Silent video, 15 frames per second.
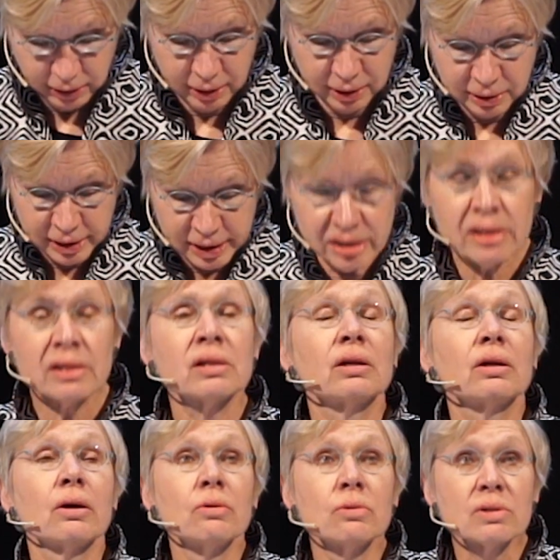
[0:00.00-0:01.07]
The
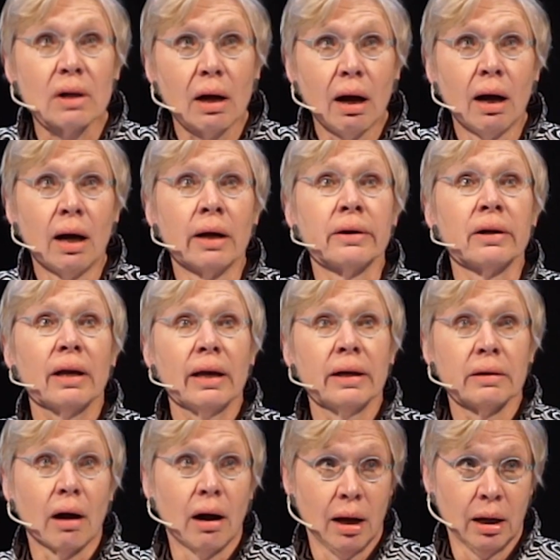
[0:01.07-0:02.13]
list goes on
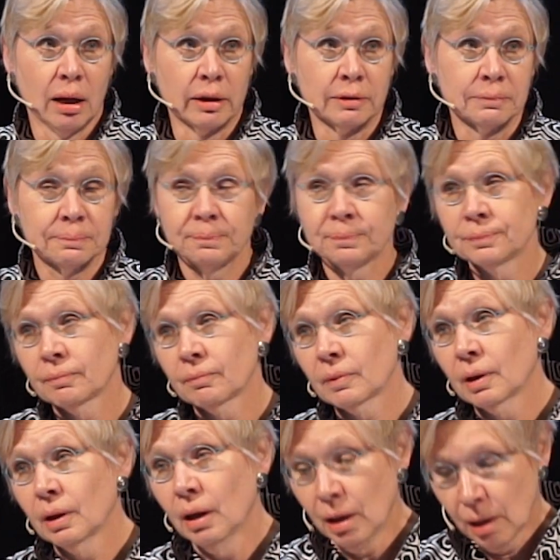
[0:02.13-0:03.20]
and on.
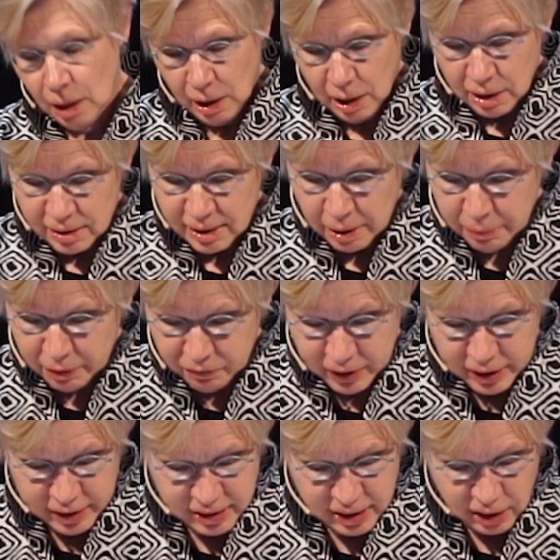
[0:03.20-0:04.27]
Some of
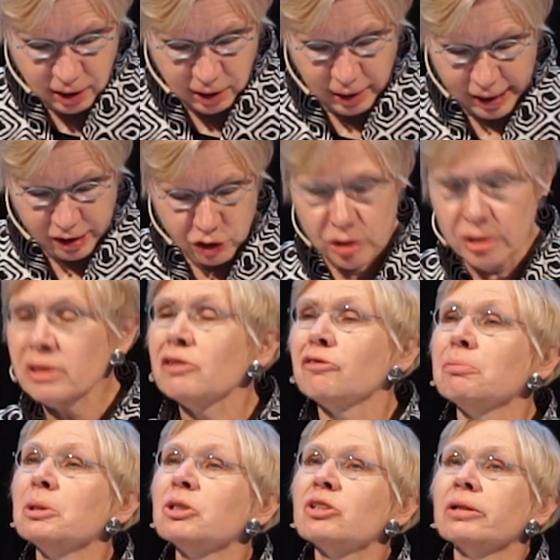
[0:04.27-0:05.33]
these collections
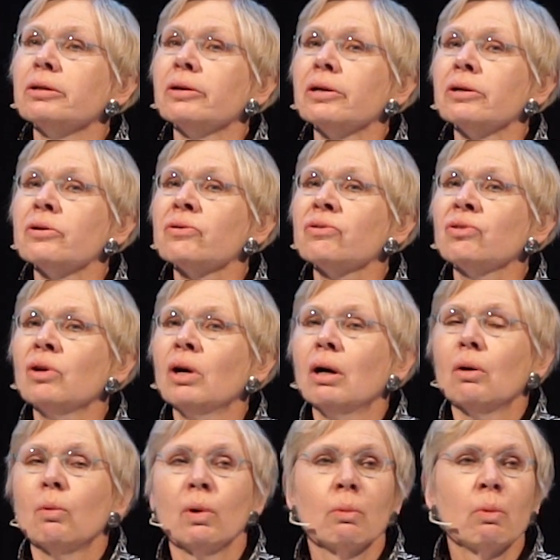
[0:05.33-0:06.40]
of materials
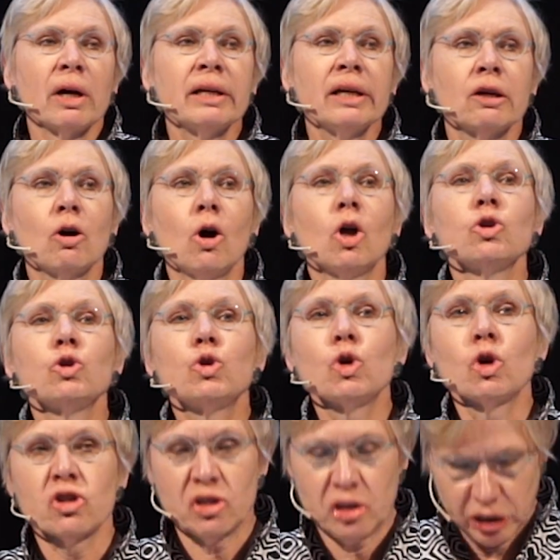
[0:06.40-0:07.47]
were what he called
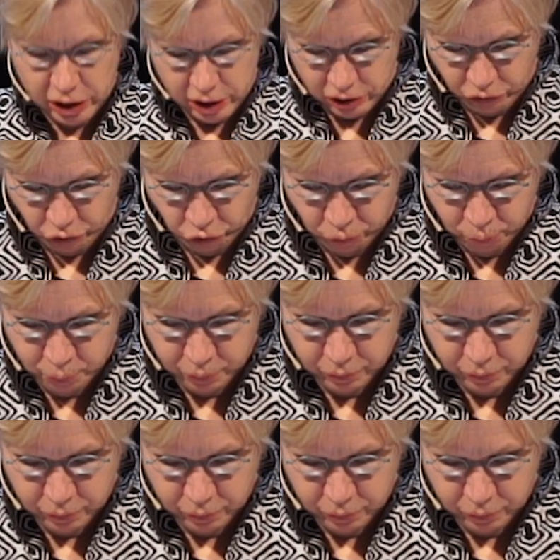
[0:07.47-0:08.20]
dossiers,